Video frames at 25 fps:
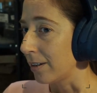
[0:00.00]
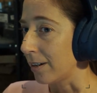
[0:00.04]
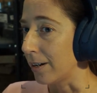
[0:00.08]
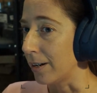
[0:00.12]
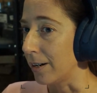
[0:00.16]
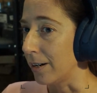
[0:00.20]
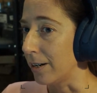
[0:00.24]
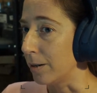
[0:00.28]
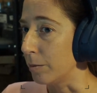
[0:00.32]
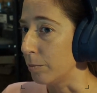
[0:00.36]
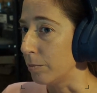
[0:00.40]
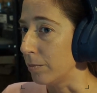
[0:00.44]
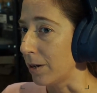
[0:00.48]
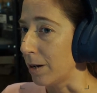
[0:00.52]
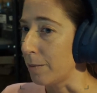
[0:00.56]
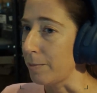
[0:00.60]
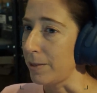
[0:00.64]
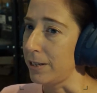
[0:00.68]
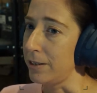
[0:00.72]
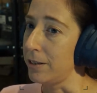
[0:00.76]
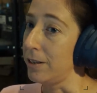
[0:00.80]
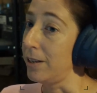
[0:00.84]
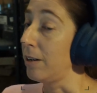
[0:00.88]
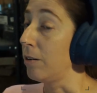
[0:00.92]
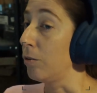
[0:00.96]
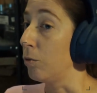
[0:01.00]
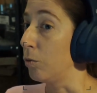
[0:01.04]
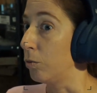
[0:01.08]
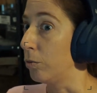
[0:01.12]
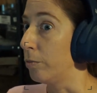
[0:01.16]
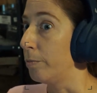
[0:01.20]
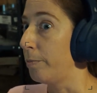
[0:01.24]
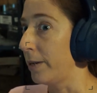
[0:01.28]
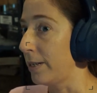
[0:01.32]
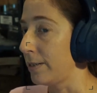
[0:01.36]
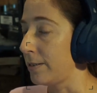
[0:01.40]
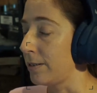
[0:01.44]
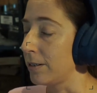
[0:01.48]
I mean, they're all
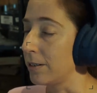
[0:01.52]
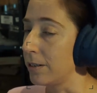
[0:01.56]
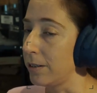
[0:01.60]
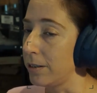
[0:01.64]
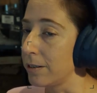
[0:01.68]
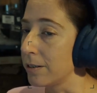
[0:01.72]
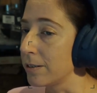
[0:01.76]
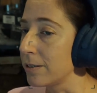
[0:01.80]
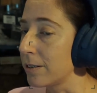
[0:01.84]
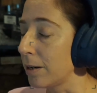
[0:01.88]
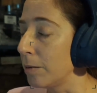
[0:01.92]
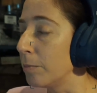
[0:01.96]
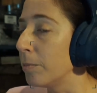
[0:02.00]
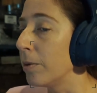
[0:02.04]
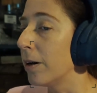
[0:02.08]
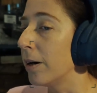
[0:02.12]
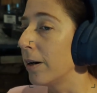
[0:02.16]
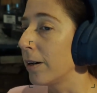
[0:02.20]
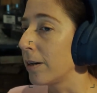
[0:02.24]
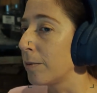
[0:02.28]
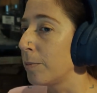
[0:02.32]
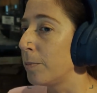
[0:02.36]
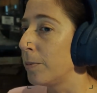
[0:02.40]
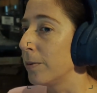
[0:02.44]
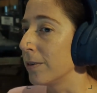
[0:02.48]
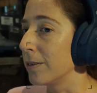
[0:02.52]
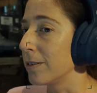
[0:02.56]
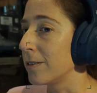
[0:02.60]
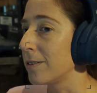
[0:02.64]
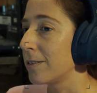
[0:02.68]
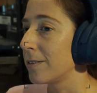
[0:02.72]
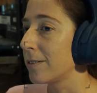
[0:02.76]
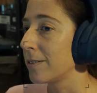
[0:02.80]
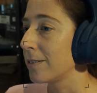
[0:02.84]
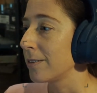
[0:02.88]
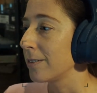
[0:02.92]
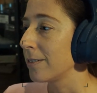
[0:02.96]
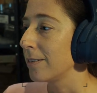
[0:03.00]
basically the same bike, but
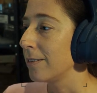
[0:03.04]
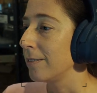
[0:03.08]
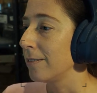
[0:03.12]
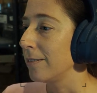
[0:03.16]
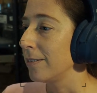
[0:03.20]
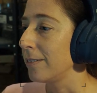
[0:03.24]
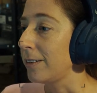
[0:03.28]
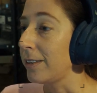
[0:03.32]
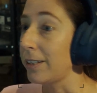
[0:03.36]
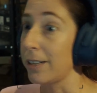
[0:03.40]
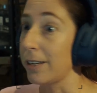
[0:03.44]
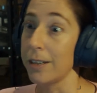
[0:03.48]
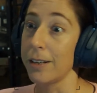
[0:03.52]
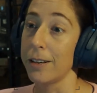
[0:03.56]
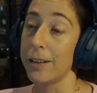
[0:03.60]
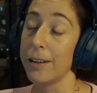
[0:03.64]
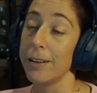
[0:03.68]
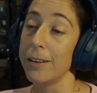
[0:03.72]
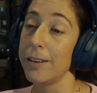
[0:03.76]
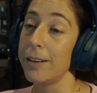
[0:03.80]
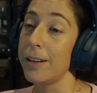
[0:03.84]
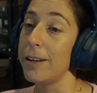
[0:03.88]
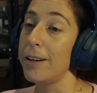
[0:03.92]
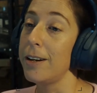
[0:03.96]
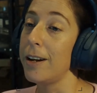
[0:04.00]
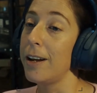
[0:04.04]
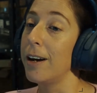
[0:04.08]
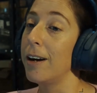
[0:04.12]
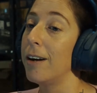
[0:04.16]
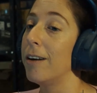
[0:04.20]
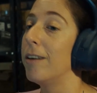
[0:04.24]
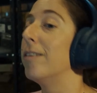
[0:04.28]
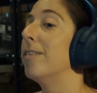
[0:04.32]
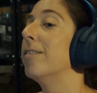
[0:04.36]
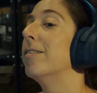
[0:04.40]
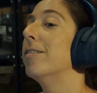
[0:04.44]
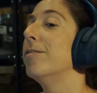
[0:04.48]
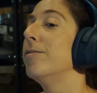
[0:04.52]
yeah, they're
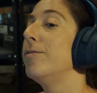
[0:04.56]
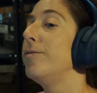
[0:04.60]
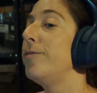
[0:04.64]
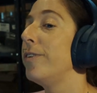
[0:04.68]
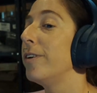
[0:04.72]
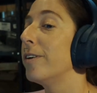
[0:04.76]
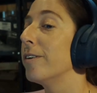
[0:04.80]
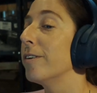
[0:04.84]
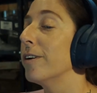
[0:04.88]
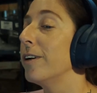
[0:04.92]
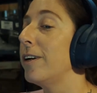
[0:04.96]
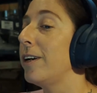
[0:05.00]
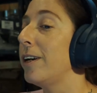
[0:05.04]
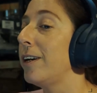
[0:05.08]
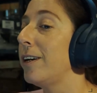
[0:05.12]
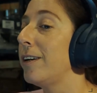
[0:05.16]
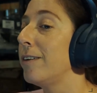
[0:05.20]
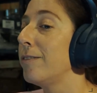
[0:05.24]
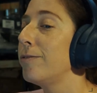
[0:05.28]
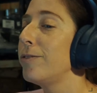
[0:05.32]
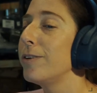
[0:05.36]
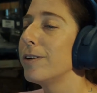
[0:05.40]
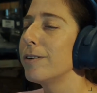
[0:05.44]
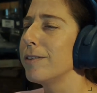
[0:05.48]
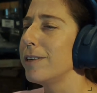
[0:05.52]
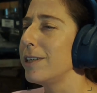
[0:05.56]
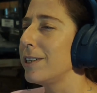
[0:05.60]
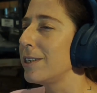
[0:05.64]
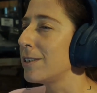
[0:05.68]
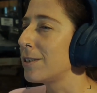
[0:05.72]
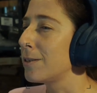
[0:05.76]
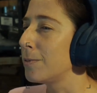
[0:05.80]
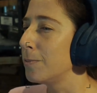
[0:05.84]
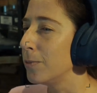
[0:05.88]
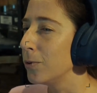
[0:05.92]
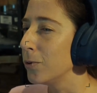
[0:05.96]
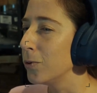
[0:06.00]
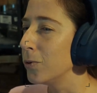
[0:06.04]
now very, very
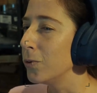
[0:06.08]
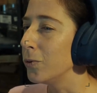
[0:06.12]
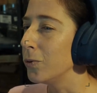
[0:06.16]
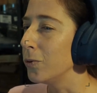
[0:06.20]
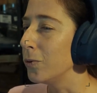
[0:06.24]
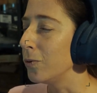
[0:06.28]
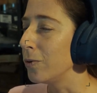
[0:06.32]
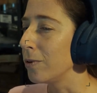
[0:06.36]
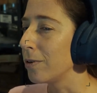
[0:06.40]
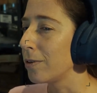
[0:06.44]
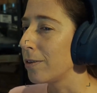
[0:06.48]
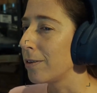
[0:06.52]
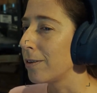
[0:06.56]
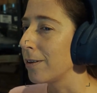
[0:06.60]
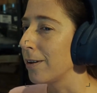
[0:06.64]
smooth,